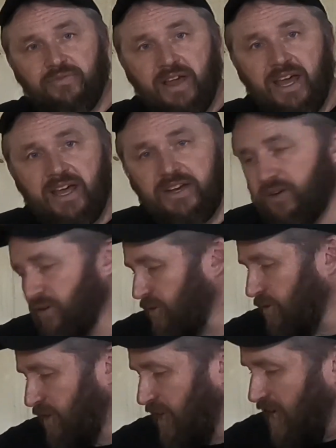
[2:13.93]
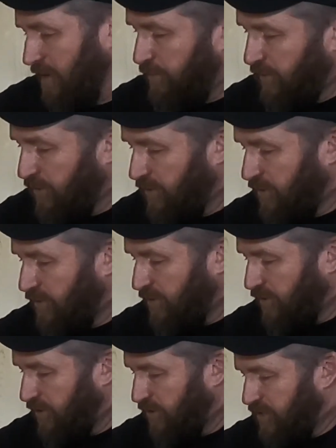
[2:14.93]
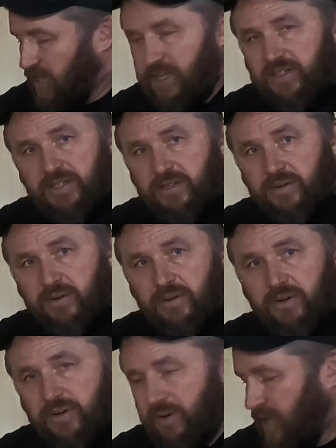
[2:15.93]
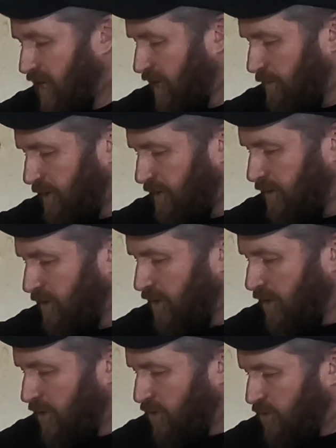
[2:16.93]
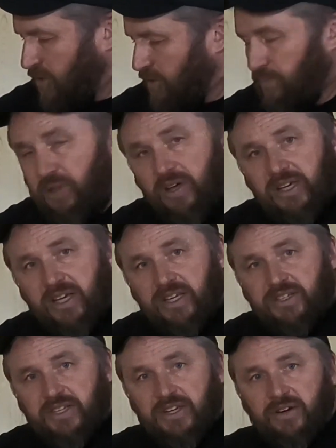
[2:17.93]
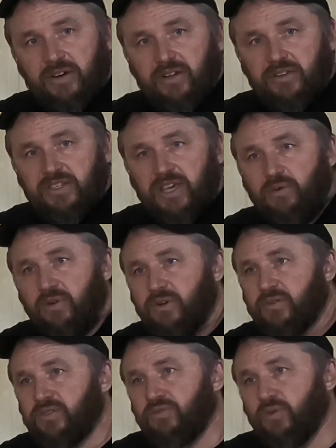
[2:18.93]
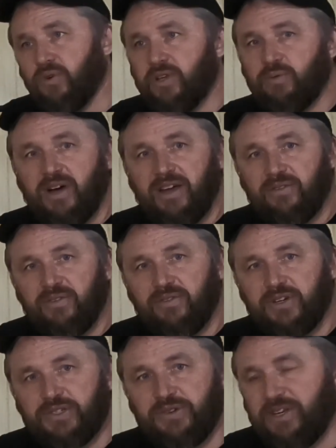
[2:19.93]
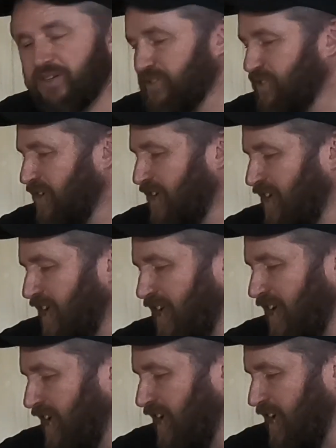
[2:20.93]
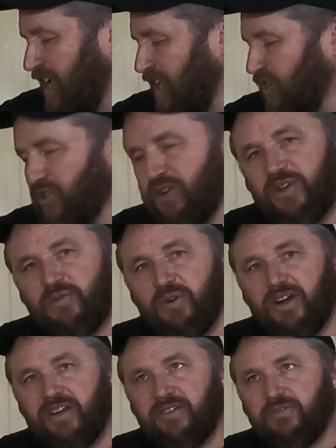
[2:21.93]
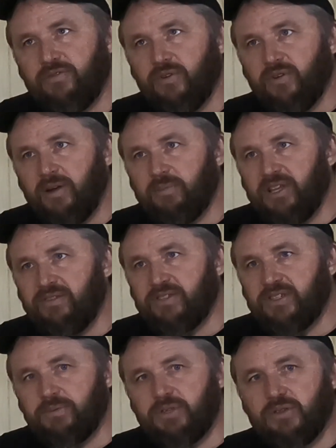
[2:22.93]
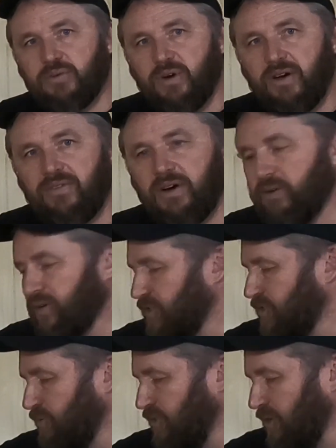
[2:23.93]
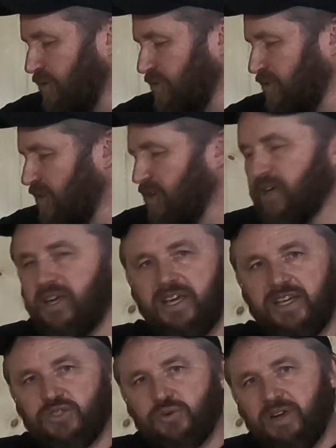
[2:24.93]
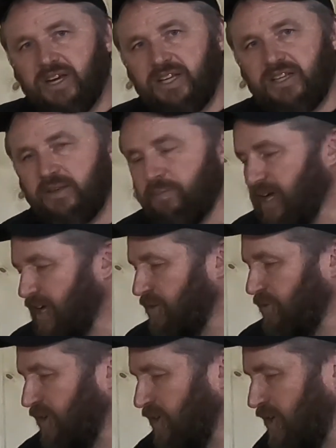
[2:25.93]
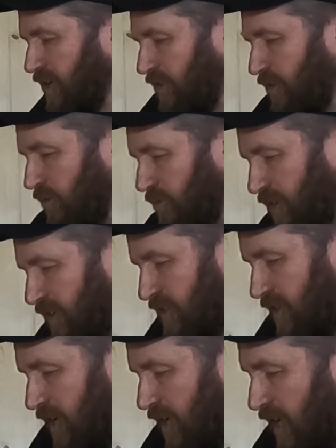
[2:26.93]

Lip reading: at your camper or your tent or your cabin, you can plug it into here. It'll take one of those 40-watt refrigerators, and you can run it for, I believe it's up to 12 hours without it draining the battery on the unit.